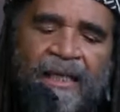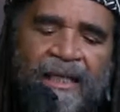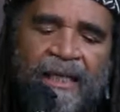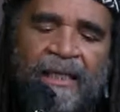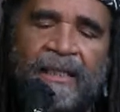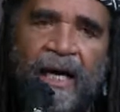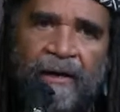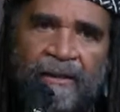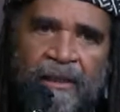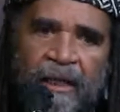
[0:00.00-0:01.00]
key
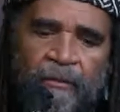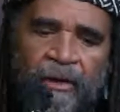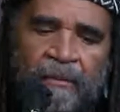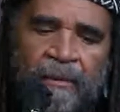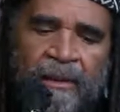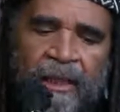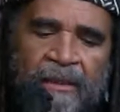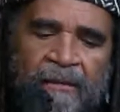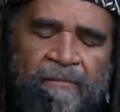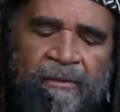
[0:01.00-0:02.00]
dietary
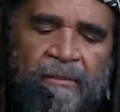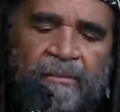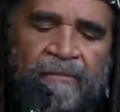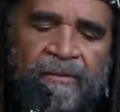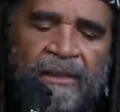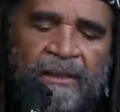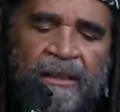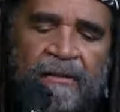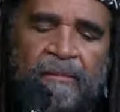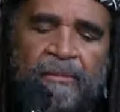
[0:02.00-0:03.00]
recommendations for the prevention
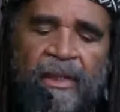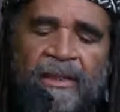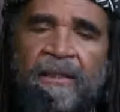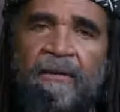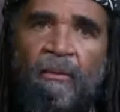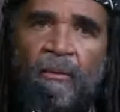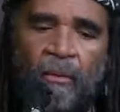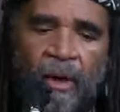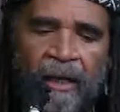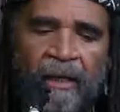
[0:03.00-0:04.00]
of depression.
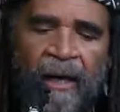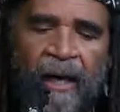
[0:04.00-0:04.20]
1.